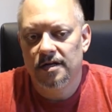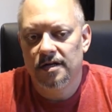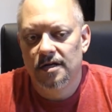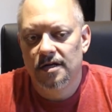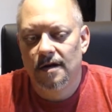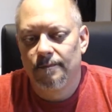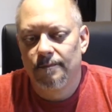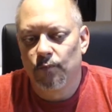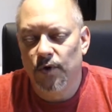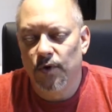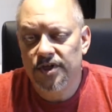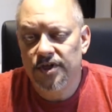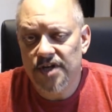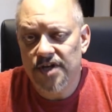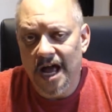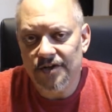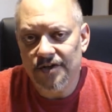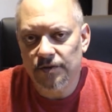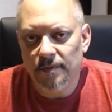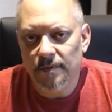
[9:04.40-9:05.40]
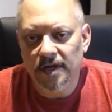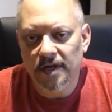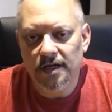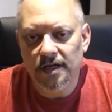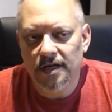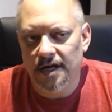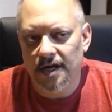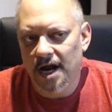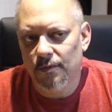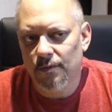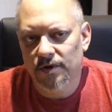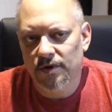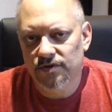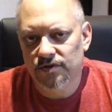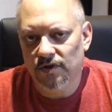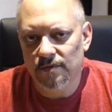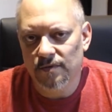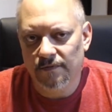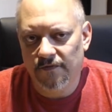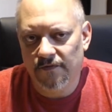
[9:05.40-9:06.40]
reached out to me, and I worked with
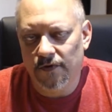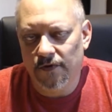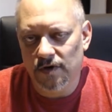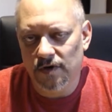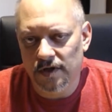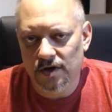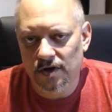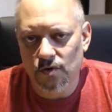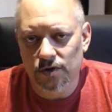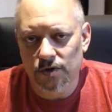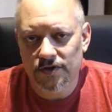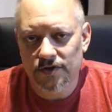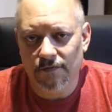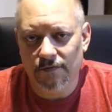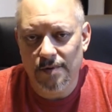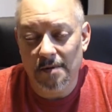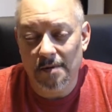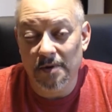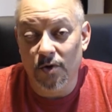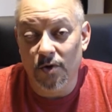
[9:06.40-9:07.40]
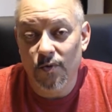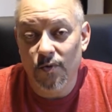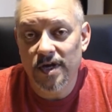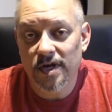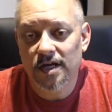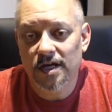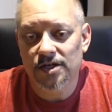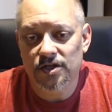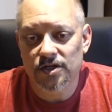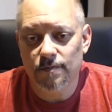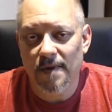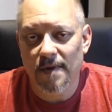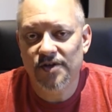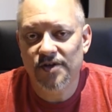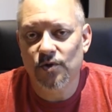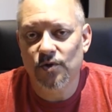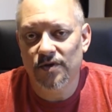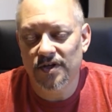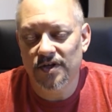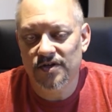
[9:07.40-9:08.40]
him for the course of probably a week and just
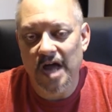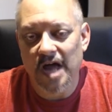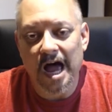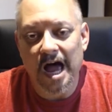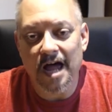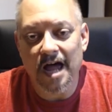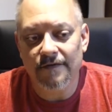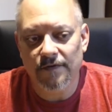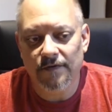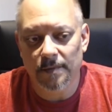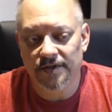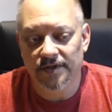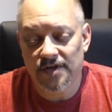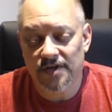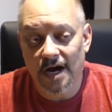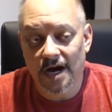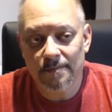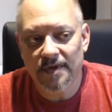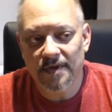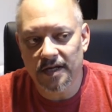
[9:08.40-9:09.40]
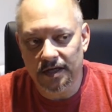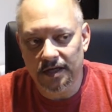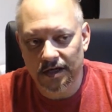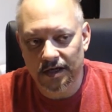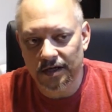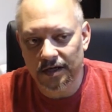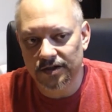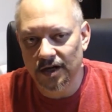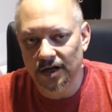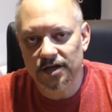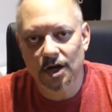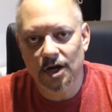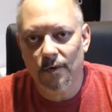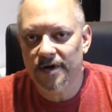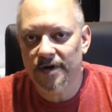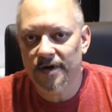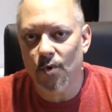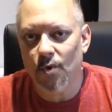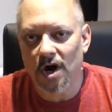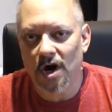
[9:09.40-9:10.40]
mentored this guy from the time that he didn't know what
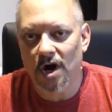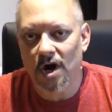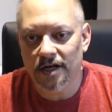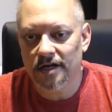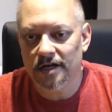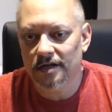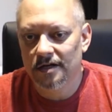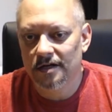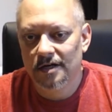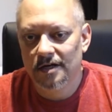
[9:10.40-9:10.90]
he wanted